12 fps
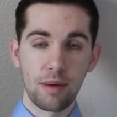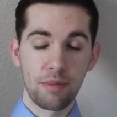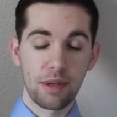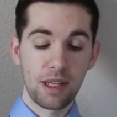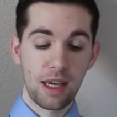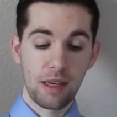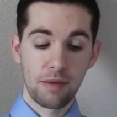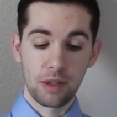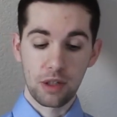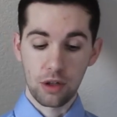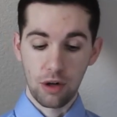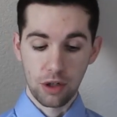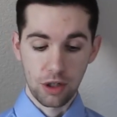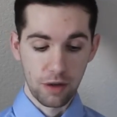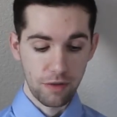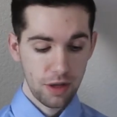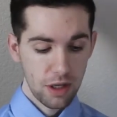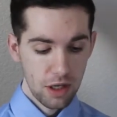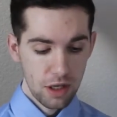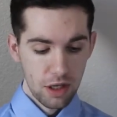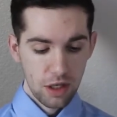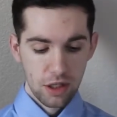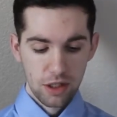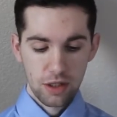company that he was in charge of.
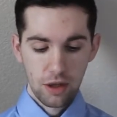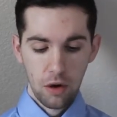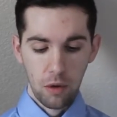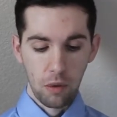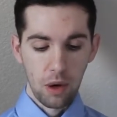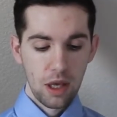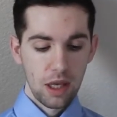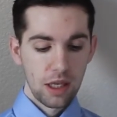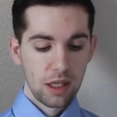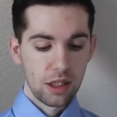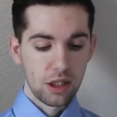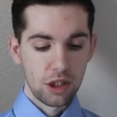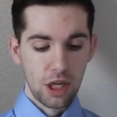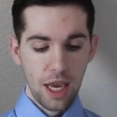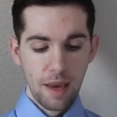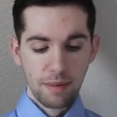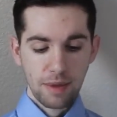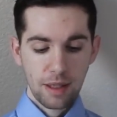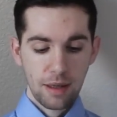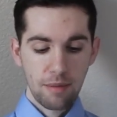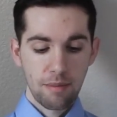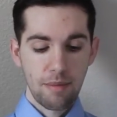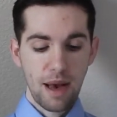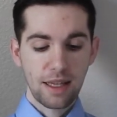So, James
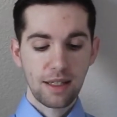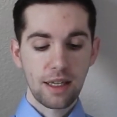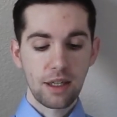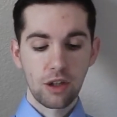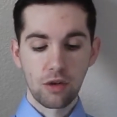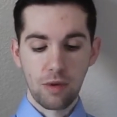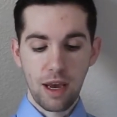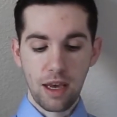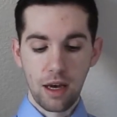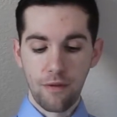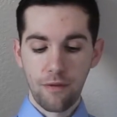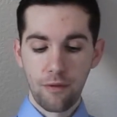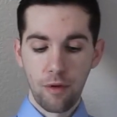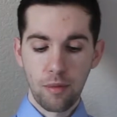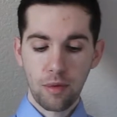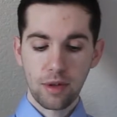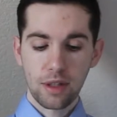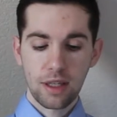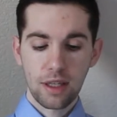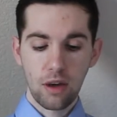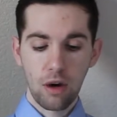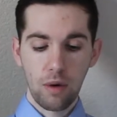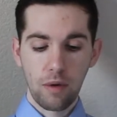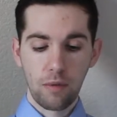Mastandrea, former
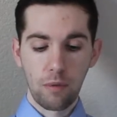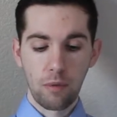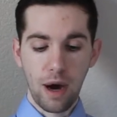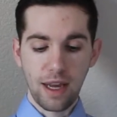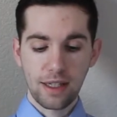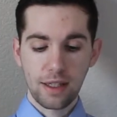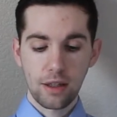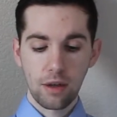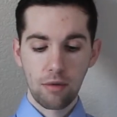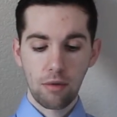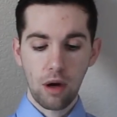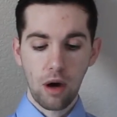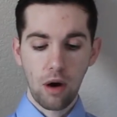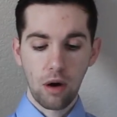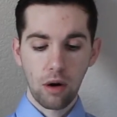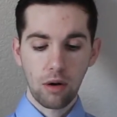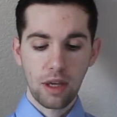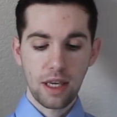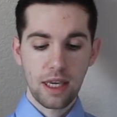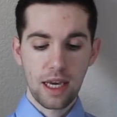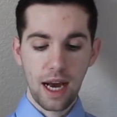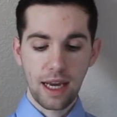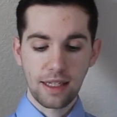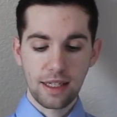CEO of Whitestone
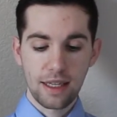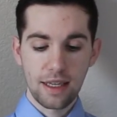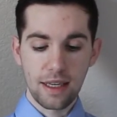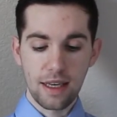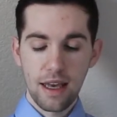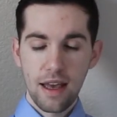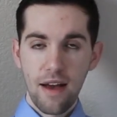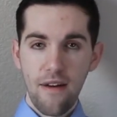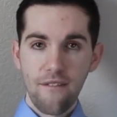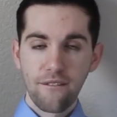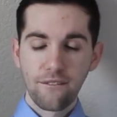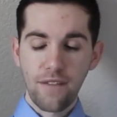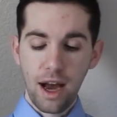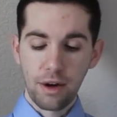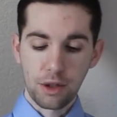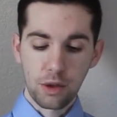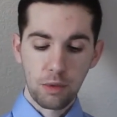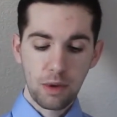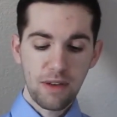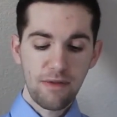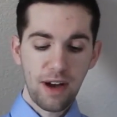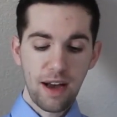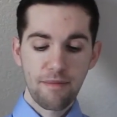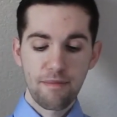REIT, filed a
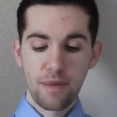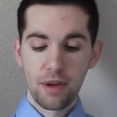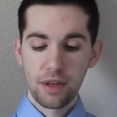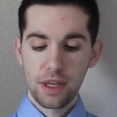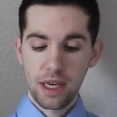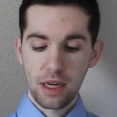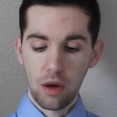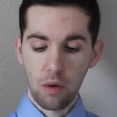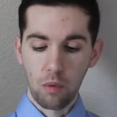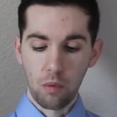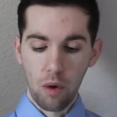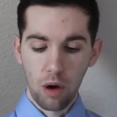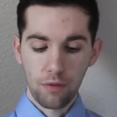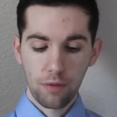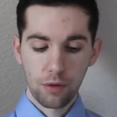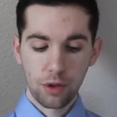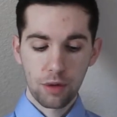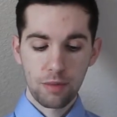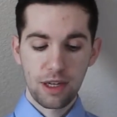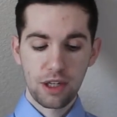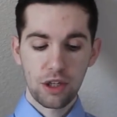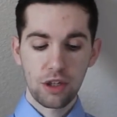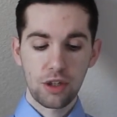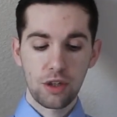$25 million wrongful
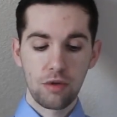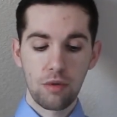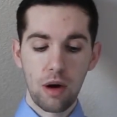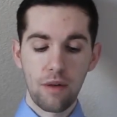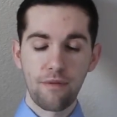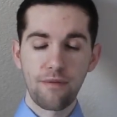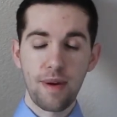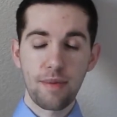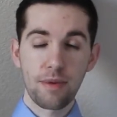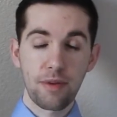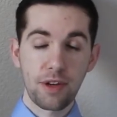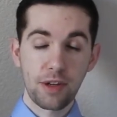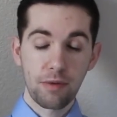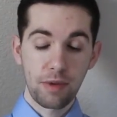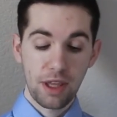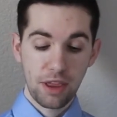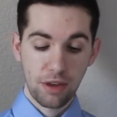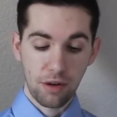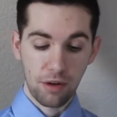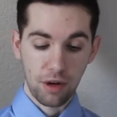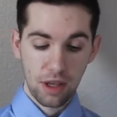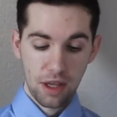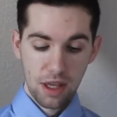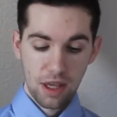termination suit on February
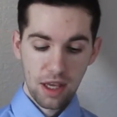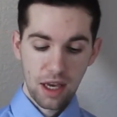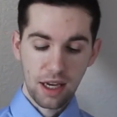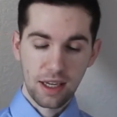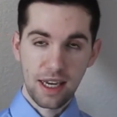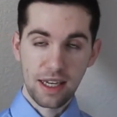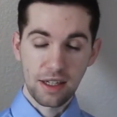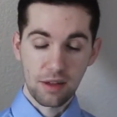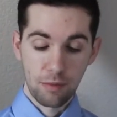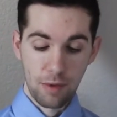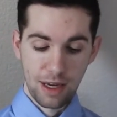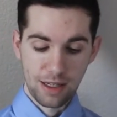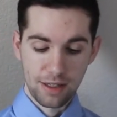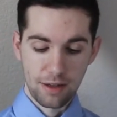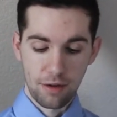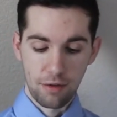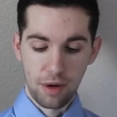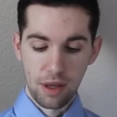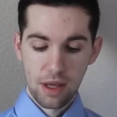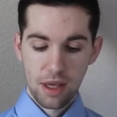23rd against Whitestone.